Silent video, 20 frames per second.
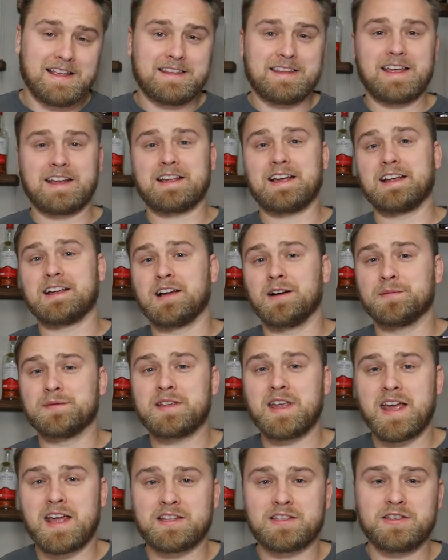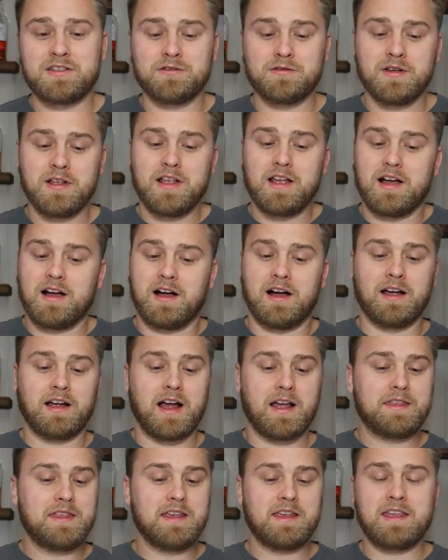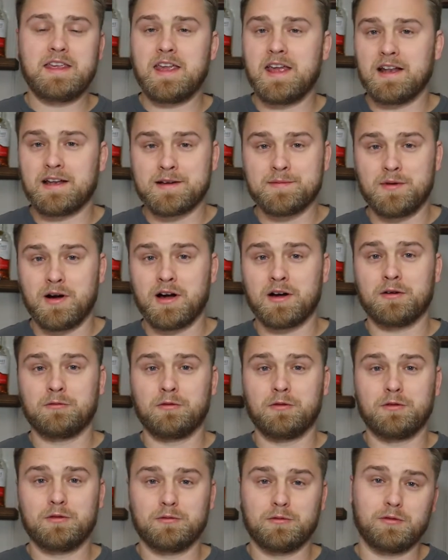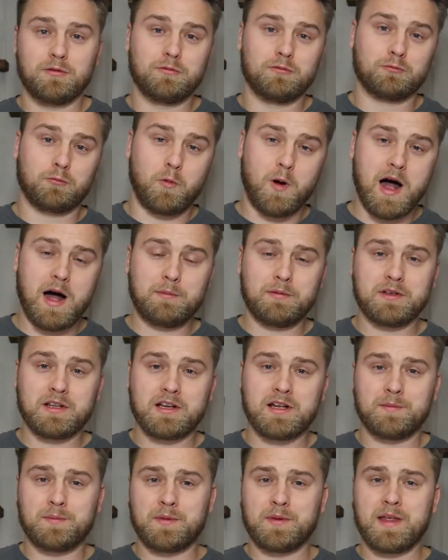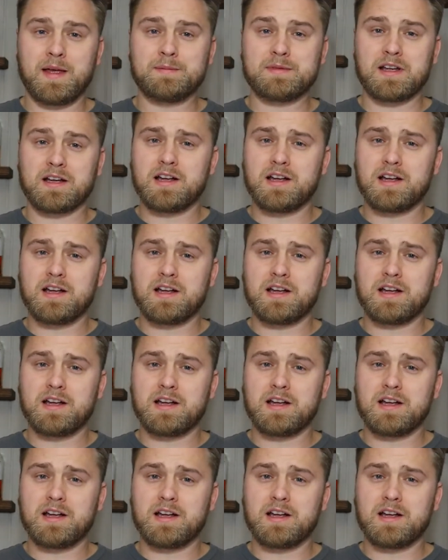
That guy comes at you. I think he had Kamaru wobbled a couple of times.